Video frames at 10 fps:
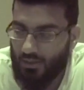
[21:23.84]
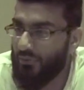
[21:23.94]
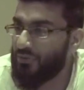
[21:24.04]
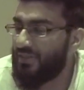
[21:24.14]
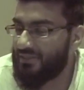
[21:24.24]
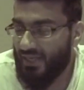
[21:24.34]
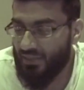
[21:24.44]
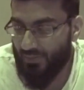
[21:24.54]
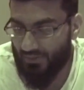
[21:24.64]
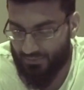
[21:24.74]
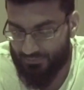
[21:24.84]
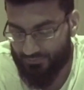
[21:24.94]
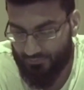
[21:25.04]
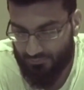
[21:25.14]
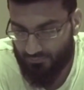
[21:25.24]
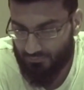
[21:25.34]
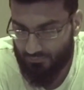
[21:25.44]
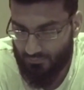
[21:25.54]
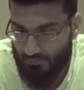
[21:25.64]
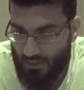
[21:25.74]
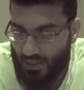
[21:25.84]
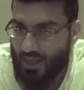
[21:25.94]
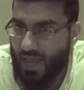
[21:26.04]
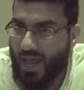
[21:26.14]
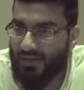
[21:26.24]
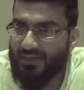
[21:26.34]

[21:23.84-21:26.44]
he was on his deathbed. And